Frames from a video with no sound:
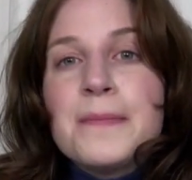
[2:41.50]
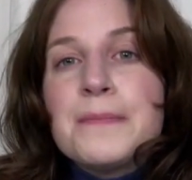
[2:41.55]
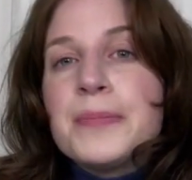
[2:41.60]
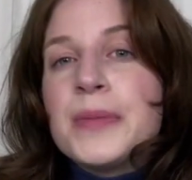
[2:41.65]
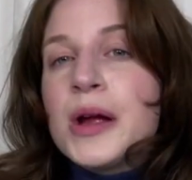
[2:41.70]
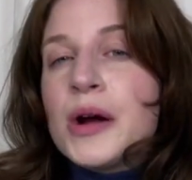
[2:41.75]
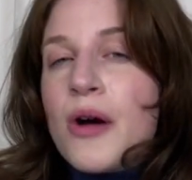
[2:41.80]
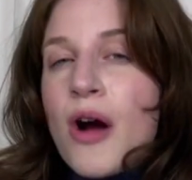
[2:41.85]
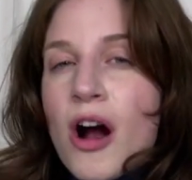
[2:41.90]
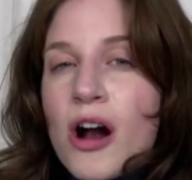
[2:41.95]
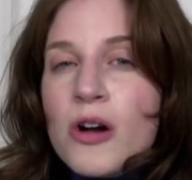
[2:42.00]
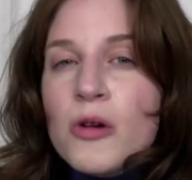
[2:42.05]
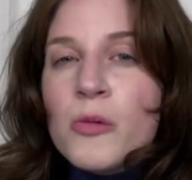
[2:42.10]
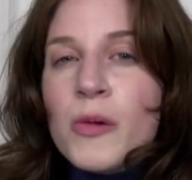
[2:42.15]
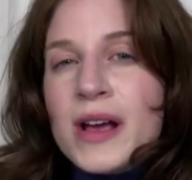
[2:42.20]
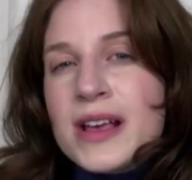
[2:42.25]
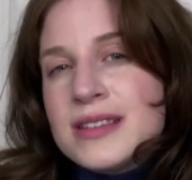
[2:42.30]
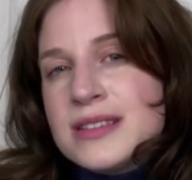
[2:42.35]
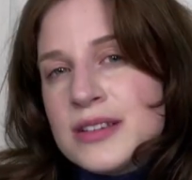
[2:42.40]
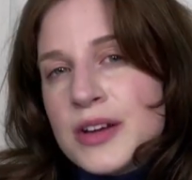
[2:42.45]
There are
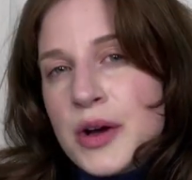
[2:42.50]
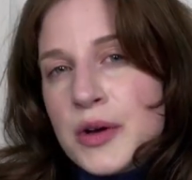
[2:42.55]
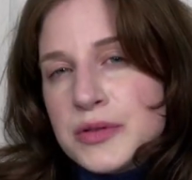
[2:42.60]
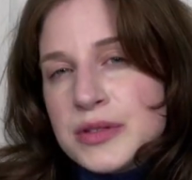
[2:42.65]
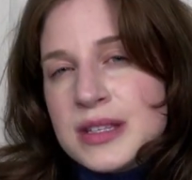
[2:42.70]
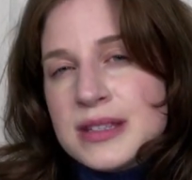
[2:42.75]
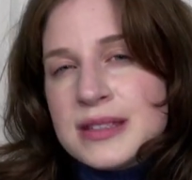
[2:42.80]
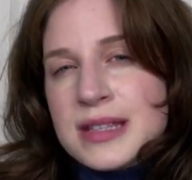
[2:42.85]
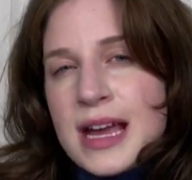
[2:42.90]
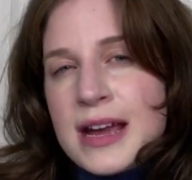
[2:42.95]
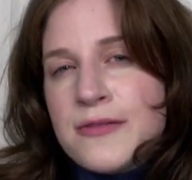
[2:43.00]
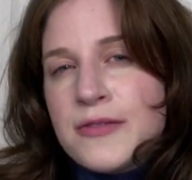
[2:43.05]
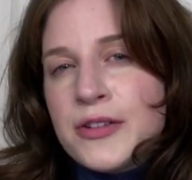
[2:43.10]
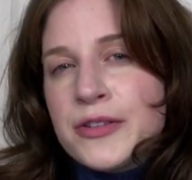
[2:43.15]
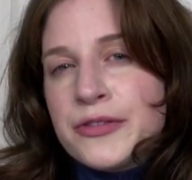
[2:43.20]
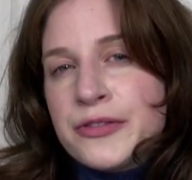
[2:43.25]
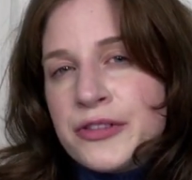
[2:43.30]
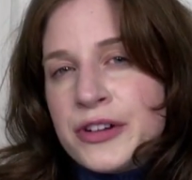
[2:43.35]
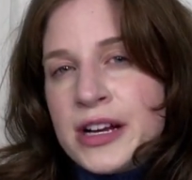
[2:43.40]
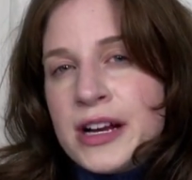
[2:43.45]
ways to host a site for
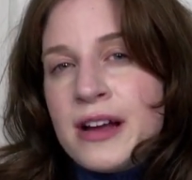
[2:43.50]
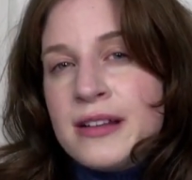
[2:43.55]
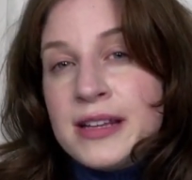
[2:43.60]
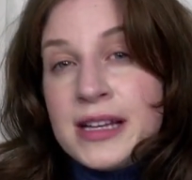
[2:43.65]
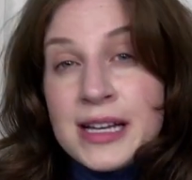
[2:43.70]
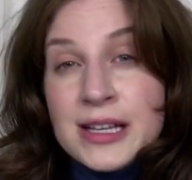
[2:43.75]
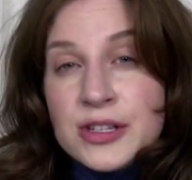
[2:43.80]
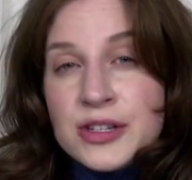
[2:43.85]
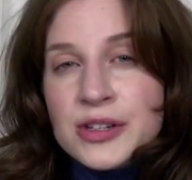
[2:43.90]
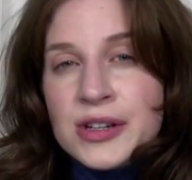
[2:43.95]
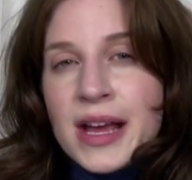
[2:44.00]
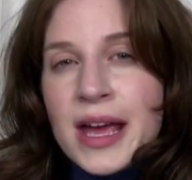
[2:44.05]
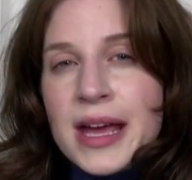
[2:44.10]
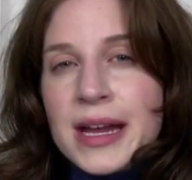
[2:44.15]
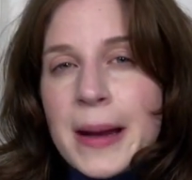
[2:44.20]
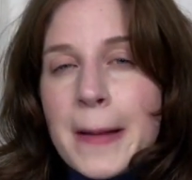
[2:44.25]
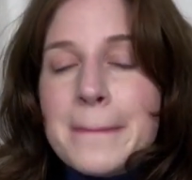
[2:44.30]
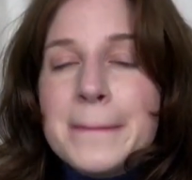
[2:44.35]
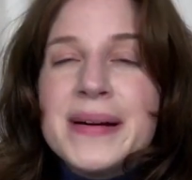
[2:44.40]
free on the internet,